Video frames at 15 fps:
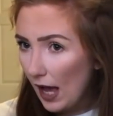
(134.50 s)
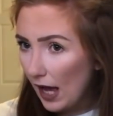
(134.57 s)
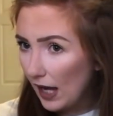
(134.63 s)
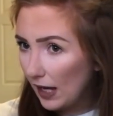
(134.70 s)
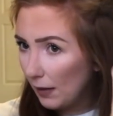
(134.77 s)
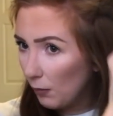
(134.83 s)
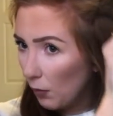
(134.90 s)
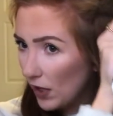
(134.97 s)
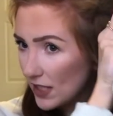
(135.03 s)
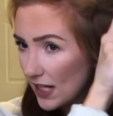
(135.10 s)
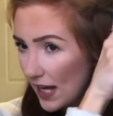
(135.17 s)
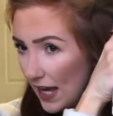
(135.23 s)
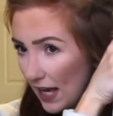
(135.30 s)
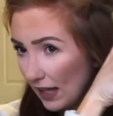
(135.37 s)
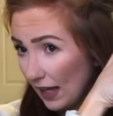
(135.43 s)
Um, once
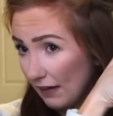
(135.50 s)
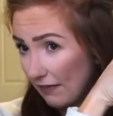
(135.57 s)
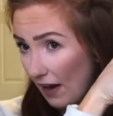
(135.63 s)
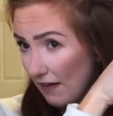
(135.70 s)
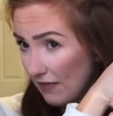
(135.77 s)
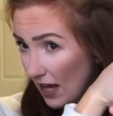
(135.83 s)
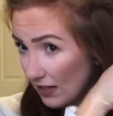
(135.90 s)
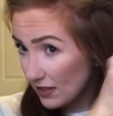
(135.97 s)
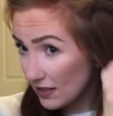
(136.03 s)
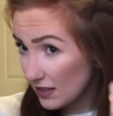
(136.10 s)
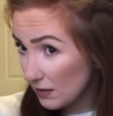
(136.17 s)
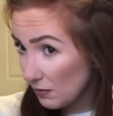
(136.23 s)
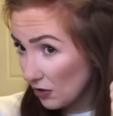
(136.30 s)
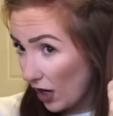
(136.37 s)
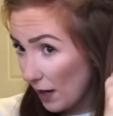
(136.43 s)
I hit like 5,000
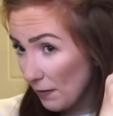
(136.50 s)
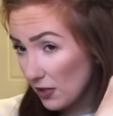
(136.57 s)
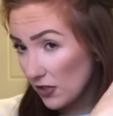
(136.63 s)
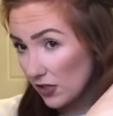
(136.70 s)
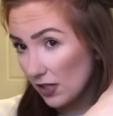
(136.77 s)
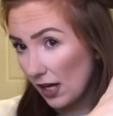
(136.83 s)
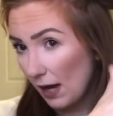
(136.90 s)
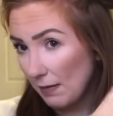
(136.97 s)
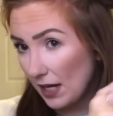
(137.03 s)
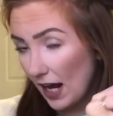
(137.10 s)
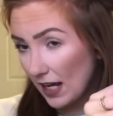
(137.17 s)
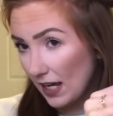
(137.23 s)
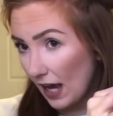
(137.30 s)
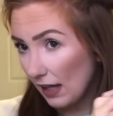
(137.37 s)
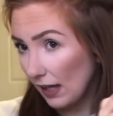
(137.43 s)
subscribers, I mean,
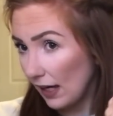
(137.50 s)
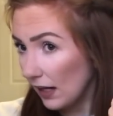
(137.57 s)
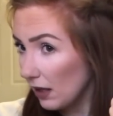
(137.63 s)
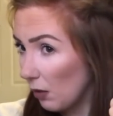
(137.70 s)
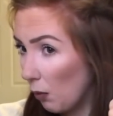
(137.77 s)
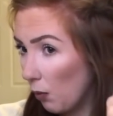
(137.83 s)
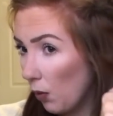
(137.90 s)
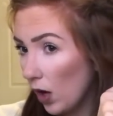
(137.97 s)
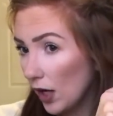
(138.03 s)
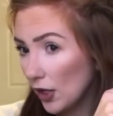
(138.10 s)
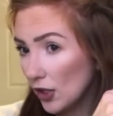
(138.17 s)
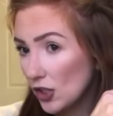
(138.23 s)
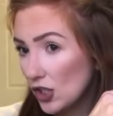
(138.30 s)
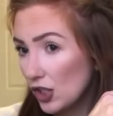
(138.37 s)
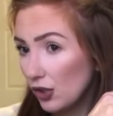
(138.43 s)
I get like one
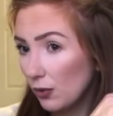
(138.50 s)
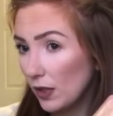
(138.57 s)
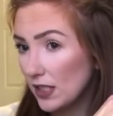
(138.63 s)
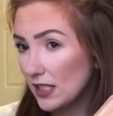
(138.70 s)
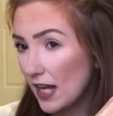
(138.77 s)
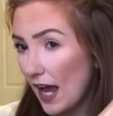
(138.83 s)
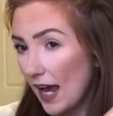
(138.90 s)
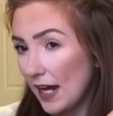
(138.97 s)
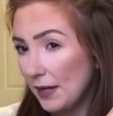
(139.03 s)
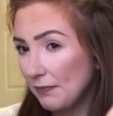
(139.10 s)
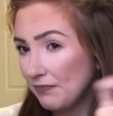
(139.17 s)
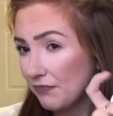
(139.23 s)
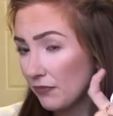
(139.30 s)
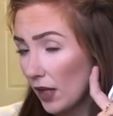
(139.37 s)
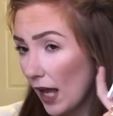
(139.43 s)
or two a
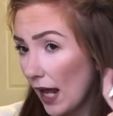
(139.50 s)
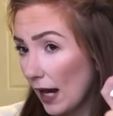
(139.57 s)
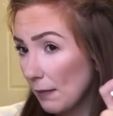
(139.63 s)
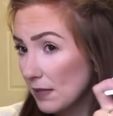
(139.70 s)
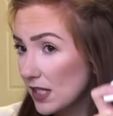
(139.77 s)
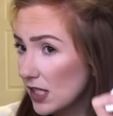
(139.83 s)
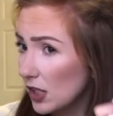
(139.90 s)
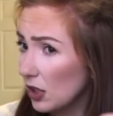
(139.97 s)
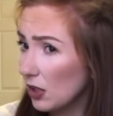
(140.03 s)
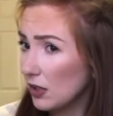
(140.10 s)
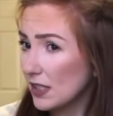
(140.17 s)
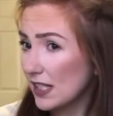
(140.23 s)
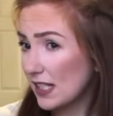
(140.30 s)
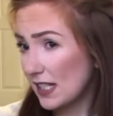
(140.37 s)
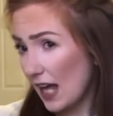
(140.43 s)
day. And I'm
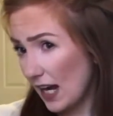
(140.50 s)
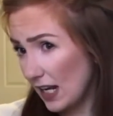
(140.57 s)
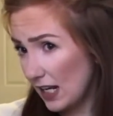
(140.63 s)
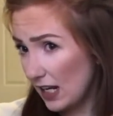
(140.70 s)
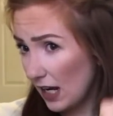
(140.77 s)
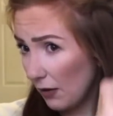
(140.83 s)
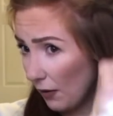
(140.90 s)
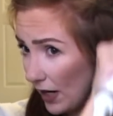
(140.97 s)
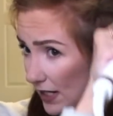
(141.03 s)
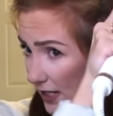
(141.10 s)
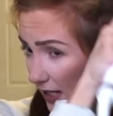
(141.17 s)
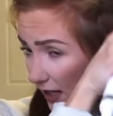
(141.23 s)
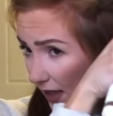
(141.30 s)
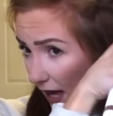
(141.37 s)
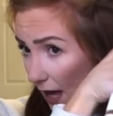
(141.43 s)
still steady
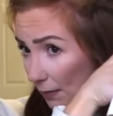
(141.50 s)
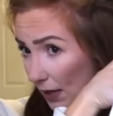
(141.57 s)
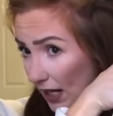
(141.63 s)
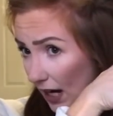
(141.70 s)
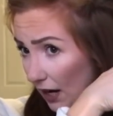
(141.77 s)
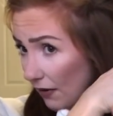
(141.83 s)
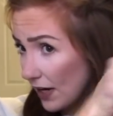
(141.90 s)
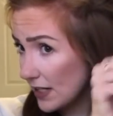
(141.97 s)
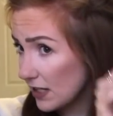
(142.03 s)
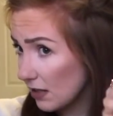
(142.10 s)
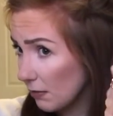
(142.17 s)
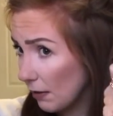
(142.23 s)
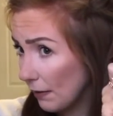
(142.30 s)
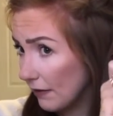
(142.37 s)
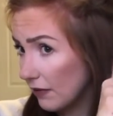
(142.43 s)
erasing them. Like I erase
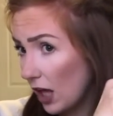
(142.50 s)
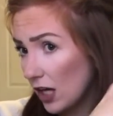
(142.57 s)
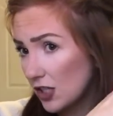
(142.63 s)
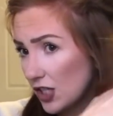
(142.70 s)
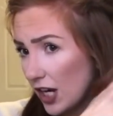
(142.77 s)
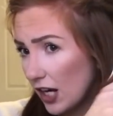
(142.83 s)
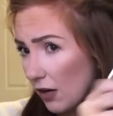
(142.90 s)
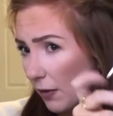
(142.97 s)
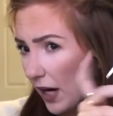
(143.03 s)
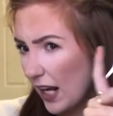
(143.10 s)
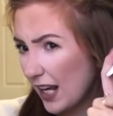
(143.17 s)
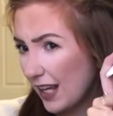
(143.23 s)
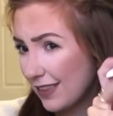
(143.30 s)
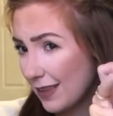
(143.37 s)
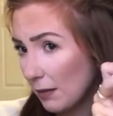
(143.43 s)
them on my vlog channel when I
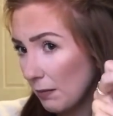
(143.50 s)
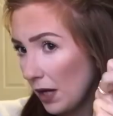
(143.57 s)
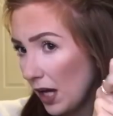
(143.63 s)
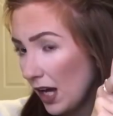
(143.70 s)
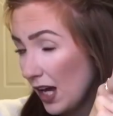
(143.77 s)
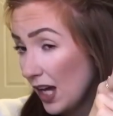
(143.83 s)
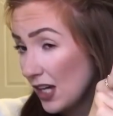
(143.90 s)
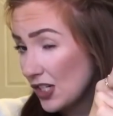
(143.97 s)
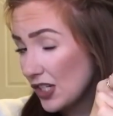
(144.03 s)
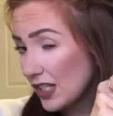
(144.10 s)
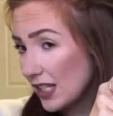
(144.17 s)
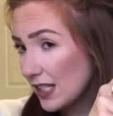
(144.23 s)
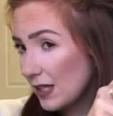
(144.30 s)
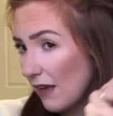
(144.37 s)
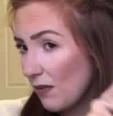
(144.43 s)
get them. Just
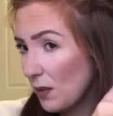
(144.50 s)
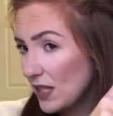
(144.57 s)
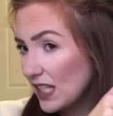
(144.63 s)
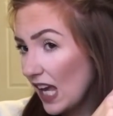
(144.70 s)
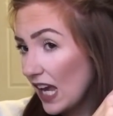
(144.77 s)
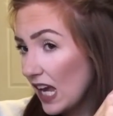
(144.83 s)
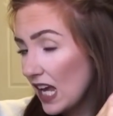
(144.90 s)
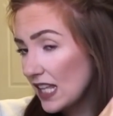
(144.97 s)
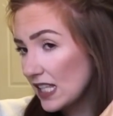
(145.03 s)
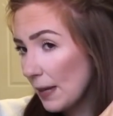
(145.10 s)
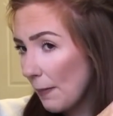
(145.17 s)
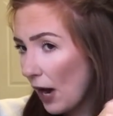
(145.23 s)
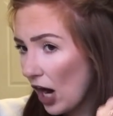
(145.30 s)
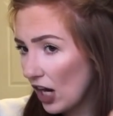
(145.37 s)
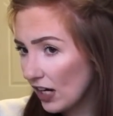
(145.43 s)
because everyone's like, it's a
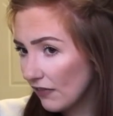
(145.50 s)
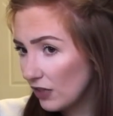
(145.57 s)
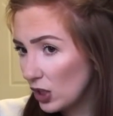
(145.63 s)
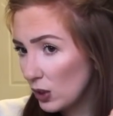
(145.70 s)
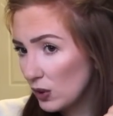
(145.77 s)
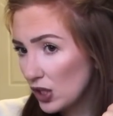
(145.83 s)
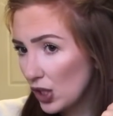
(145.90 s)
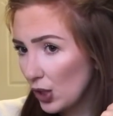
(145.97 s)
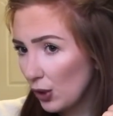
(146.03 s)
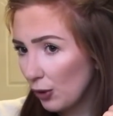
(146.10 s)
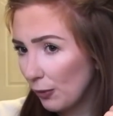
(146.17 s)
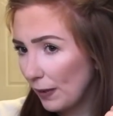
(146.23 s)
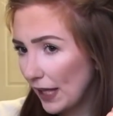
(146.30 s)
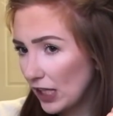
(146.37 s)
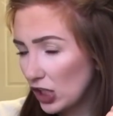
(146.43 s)
part of
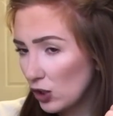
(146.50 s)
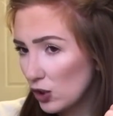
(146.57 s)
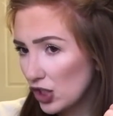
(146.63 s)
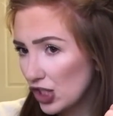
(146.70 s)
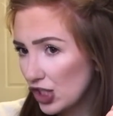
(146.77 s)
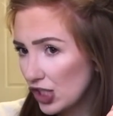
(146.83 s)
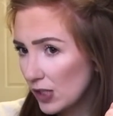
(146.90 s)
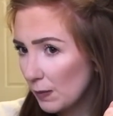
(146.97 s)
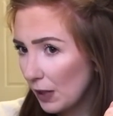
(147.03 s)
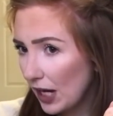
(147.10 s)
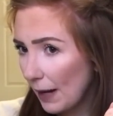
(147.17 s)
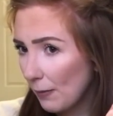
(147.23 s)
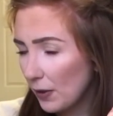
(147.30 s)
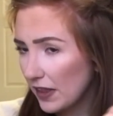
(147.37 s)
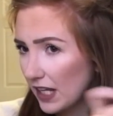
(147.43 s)
YouTube. Like you should just put
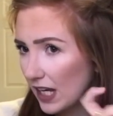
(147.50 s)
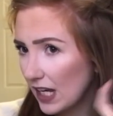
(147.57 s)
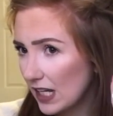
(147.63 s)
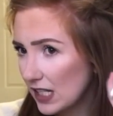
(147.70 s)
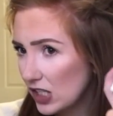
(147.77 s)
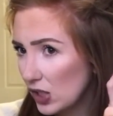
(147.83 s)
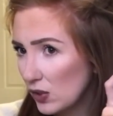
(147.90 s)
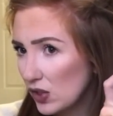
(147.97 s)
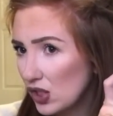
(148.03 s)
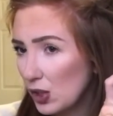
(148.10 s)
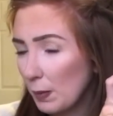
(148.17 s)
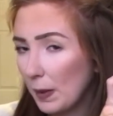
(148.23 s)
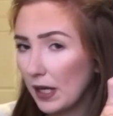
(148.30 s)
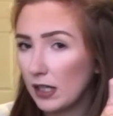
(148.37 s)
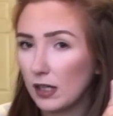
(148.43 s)
up with it. It's so
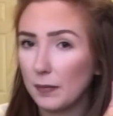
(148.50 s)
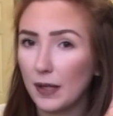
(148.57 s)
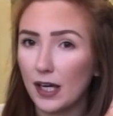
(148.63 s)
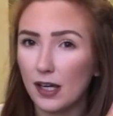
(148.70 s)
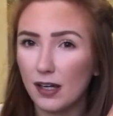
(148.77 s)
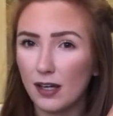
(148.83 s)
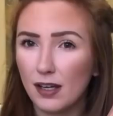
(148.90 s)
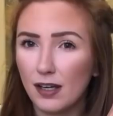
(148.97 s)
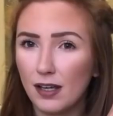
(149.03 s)
stupid. And I'm like,